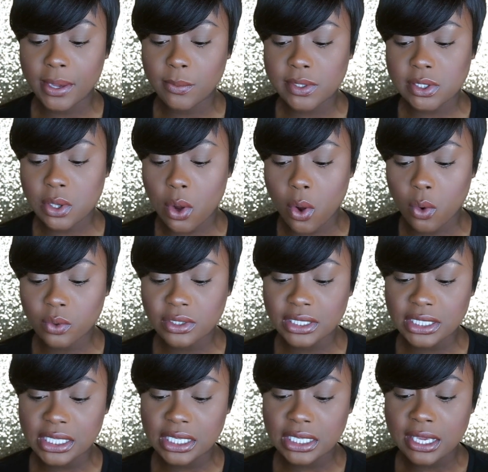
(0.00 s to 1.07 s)
it was
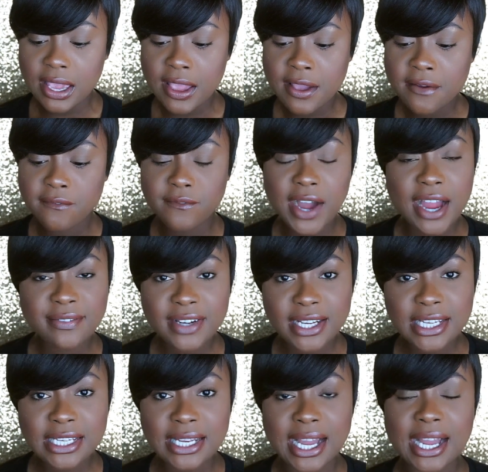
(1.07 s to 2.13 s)
only
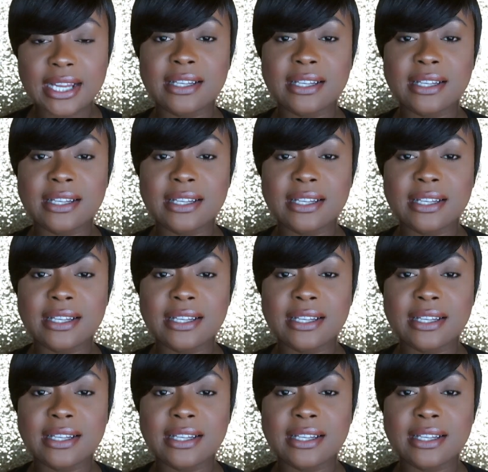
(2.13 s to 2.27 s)
$5.99.